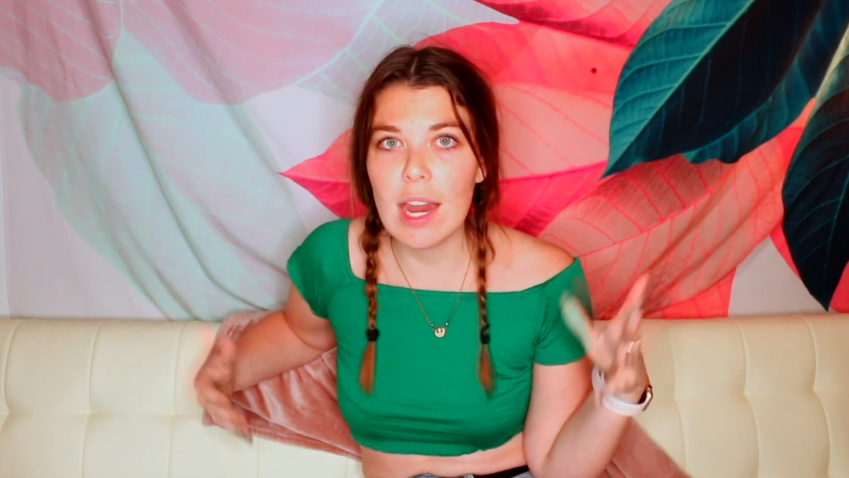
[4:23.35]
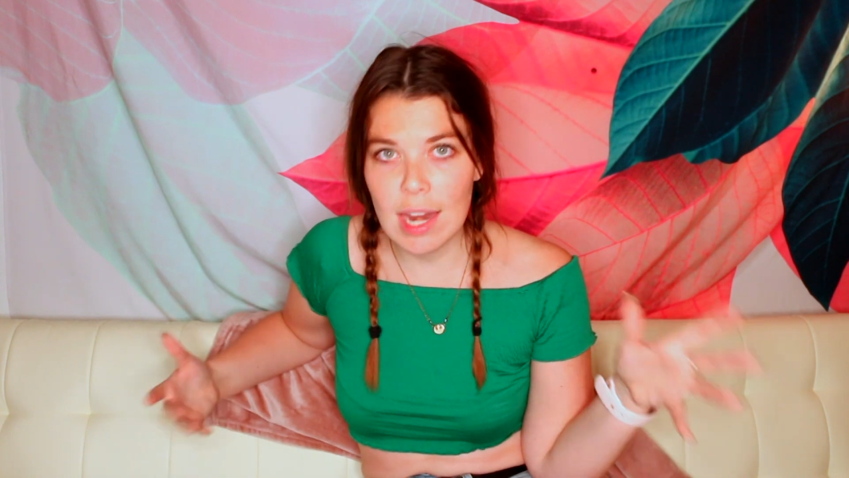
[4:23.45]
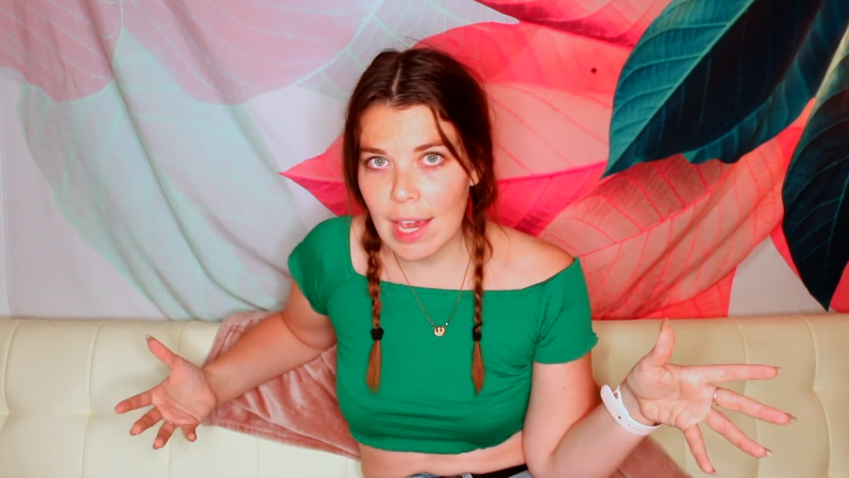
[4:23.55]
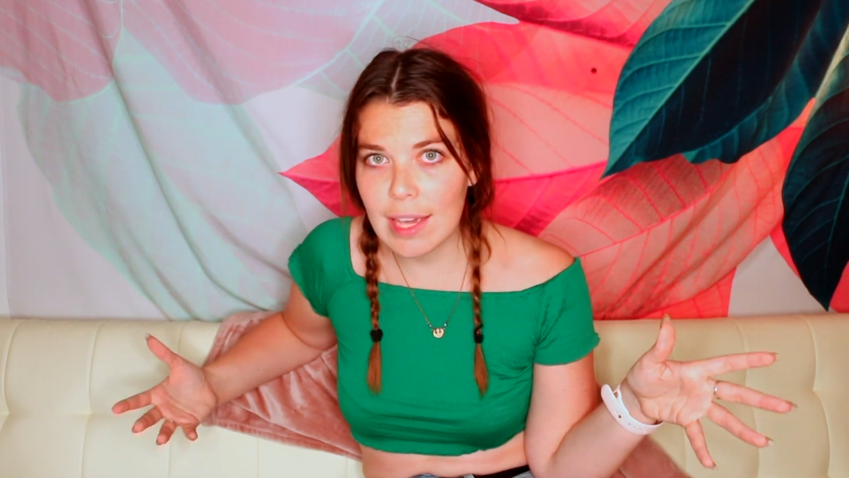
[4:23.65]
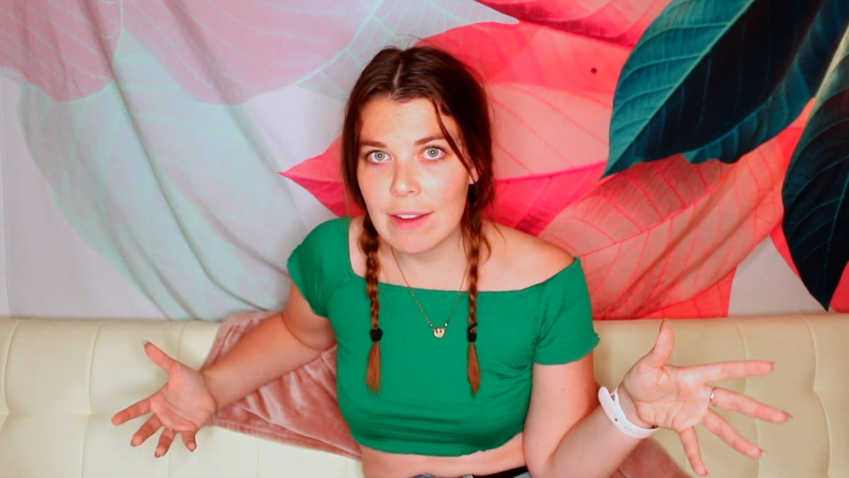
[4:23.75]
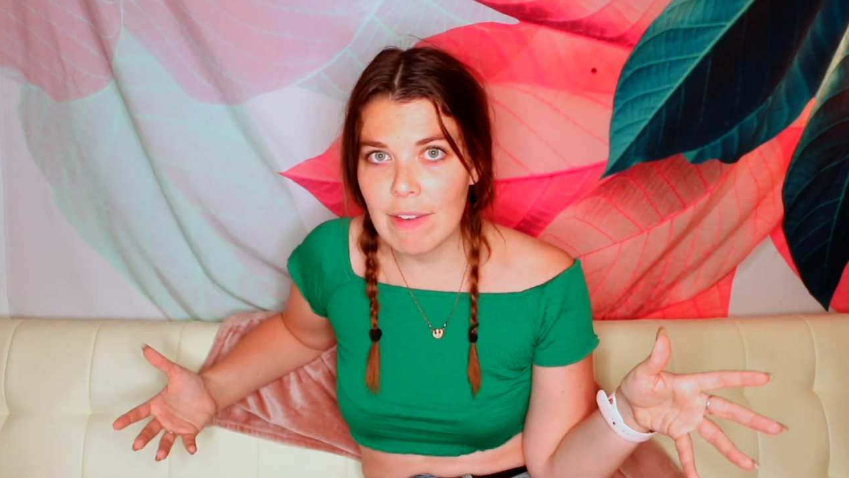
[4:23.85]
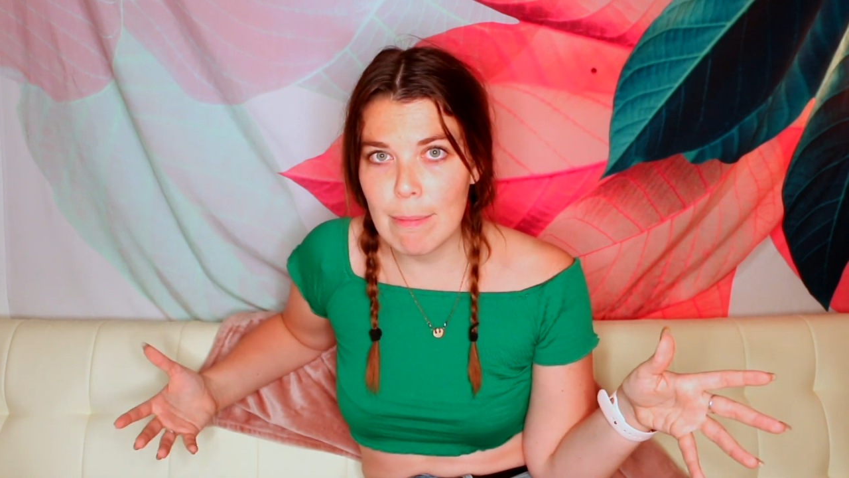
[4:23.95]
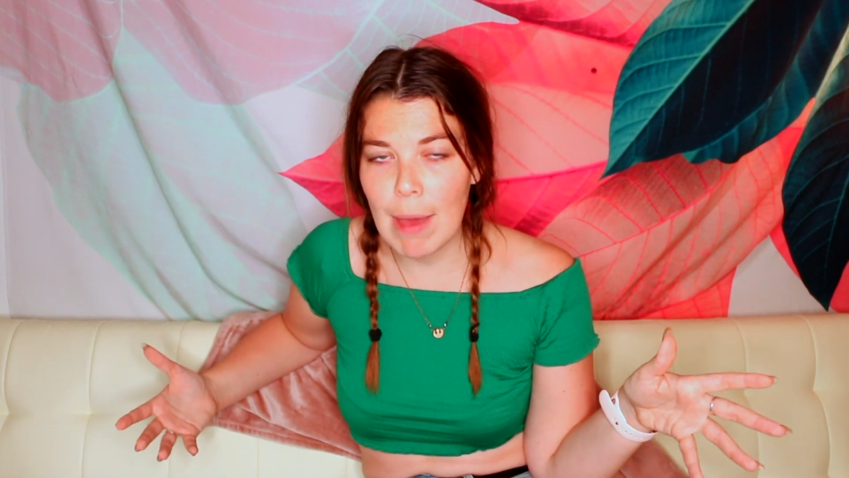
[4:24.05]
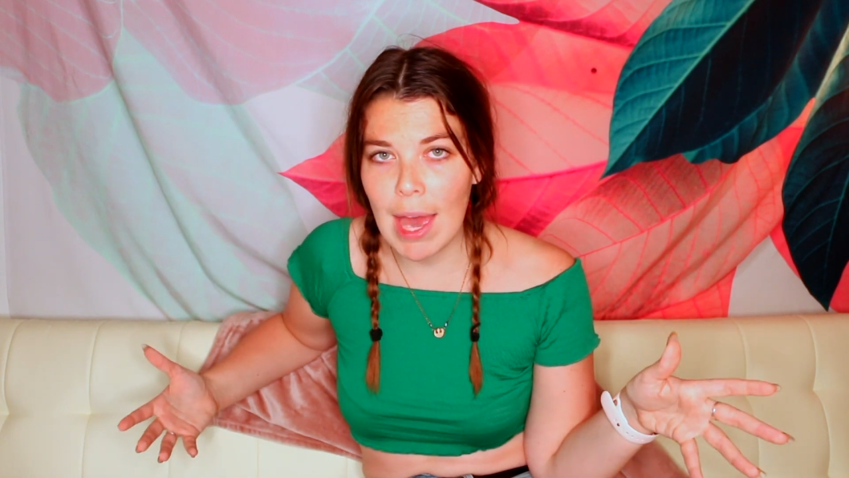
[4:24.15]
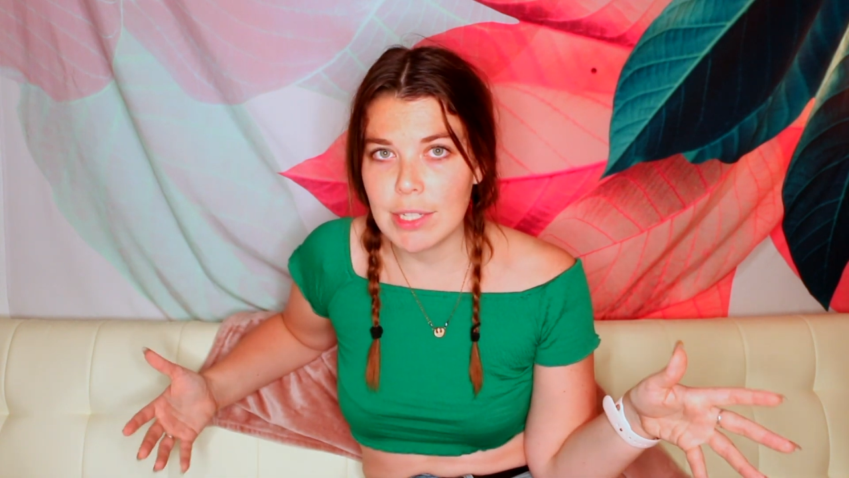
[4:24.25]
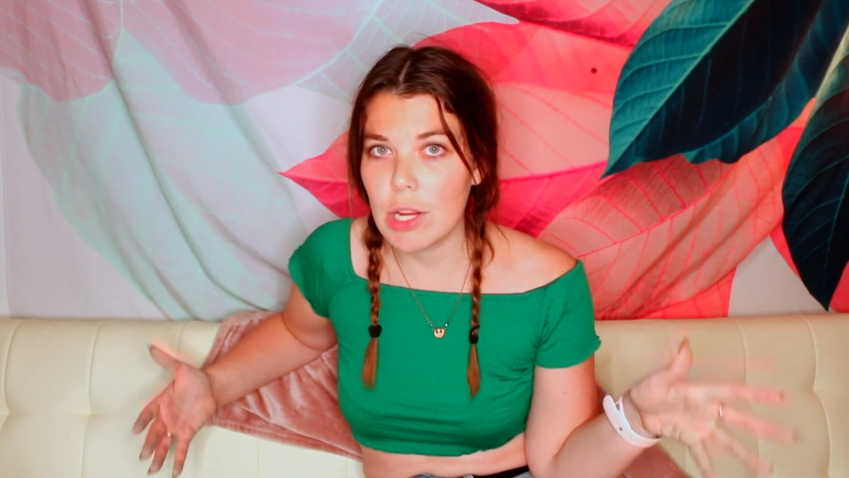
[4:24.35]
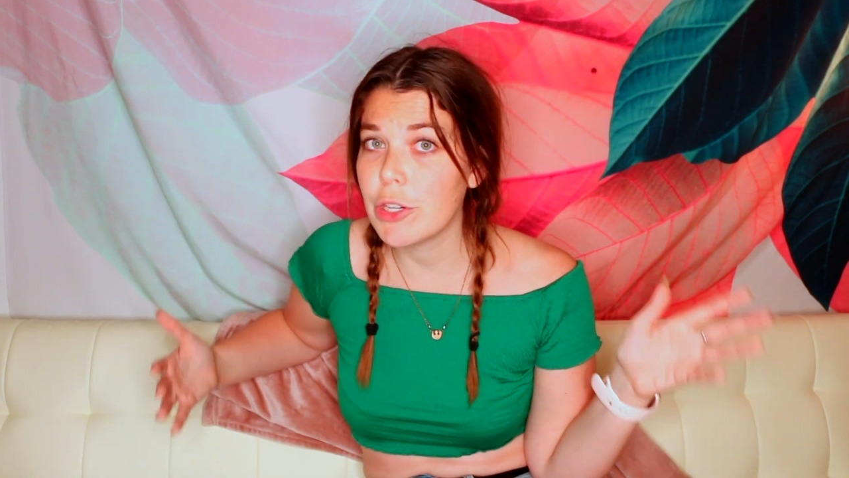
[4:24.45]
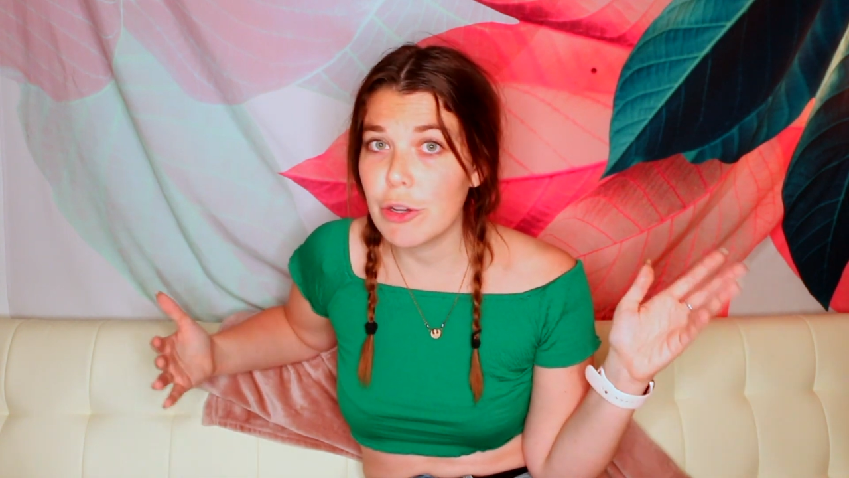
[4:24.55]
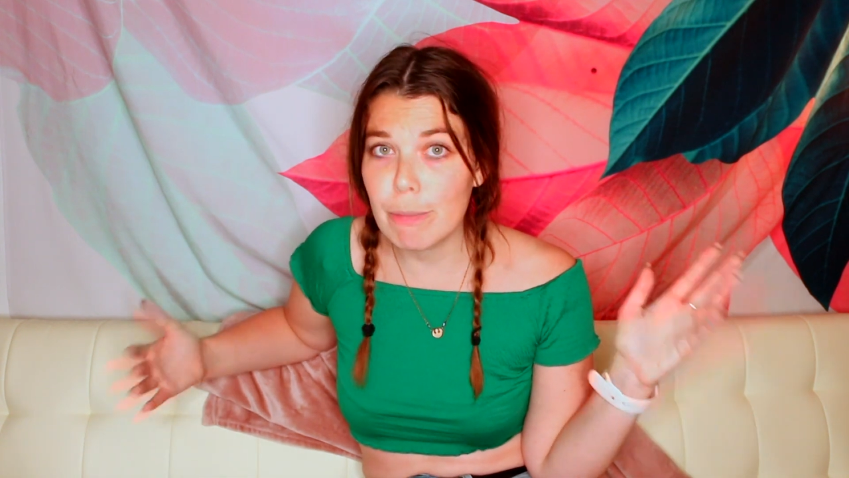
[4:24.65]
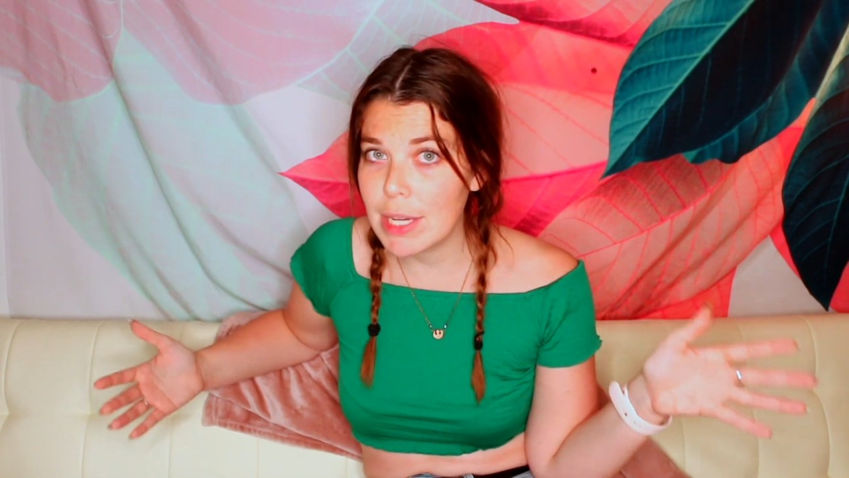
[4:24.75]
negative impact
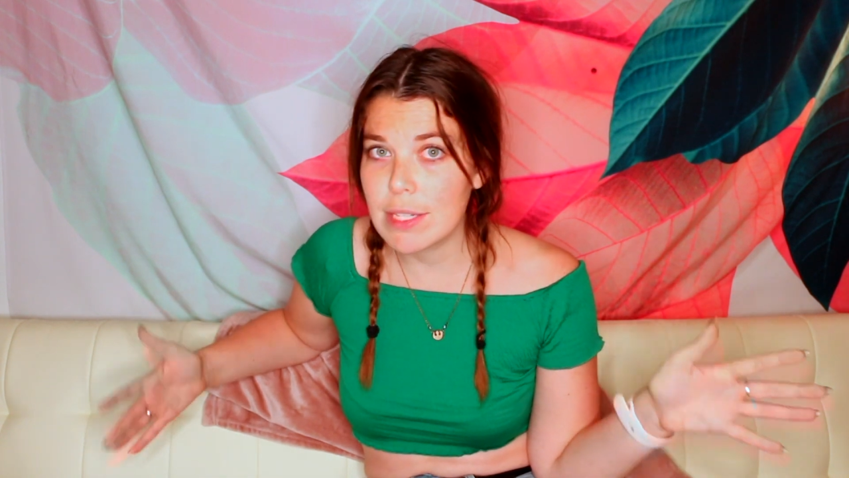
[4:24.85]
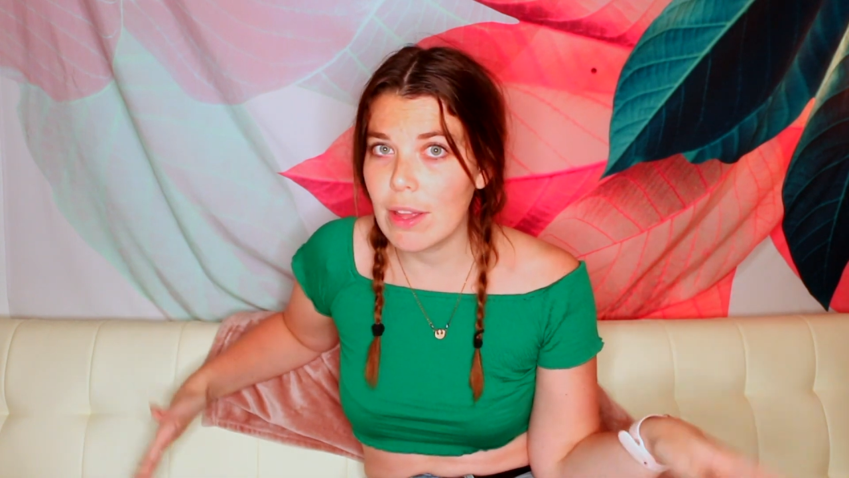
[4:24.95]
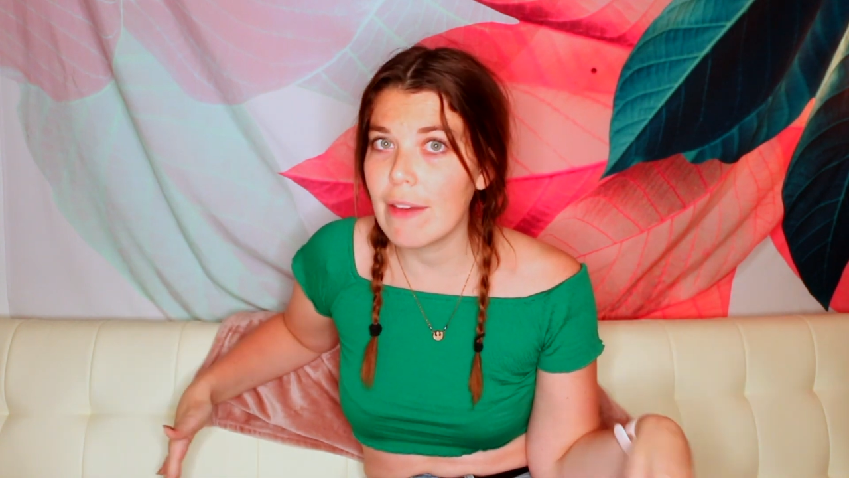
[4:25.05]
on your mental